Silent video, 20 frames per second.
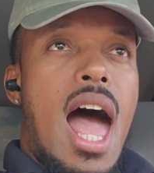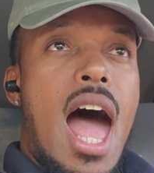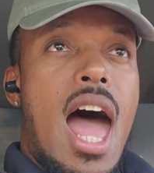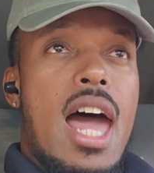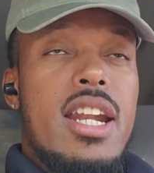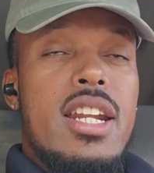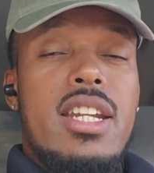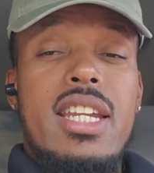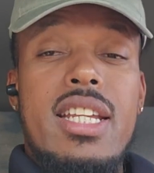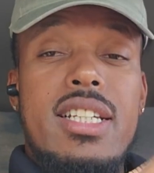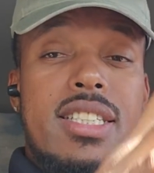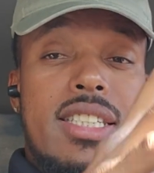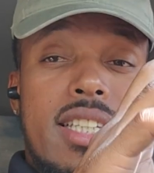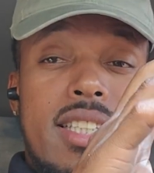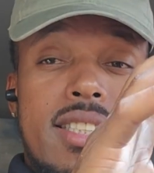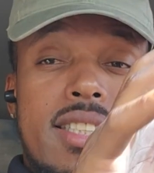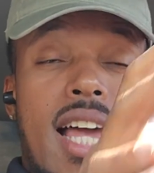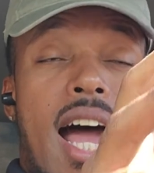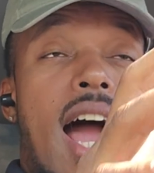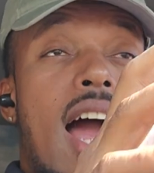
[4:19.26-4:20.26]
Out of this
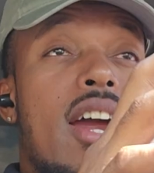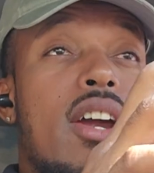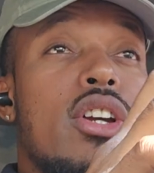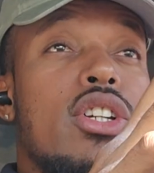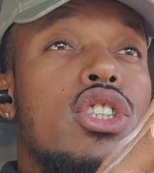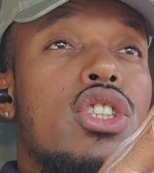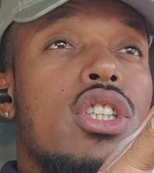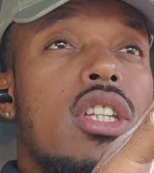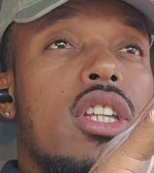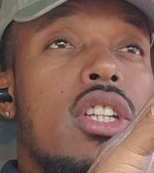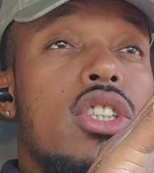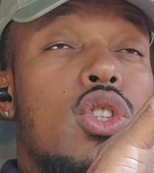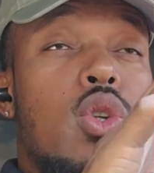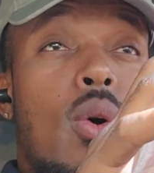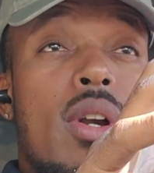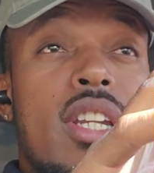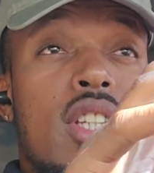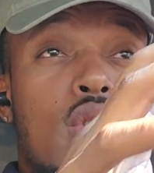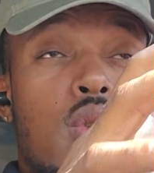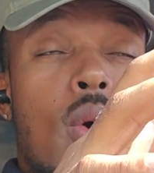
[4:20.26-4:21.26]
entire the
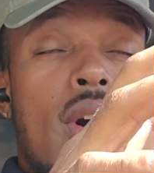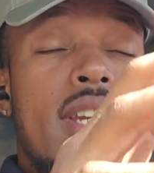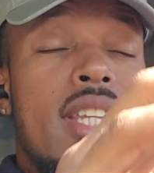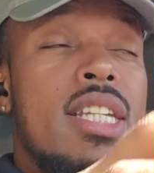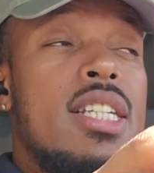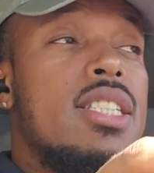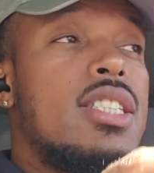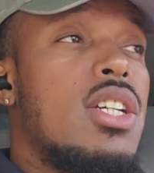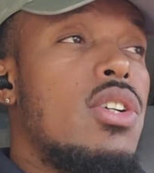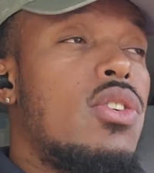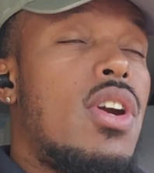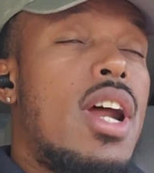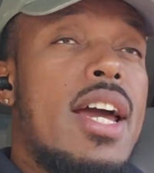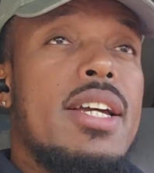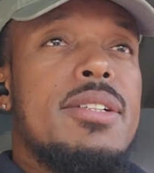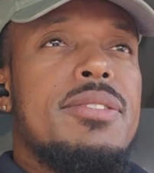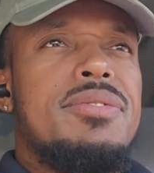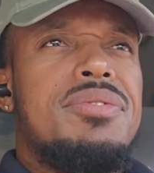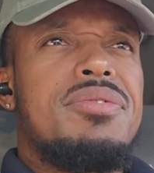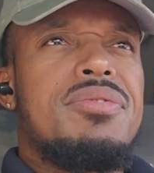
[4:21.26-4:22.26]
2020s,
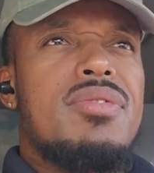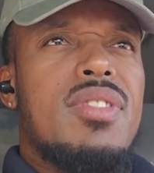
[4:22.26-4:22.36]
right?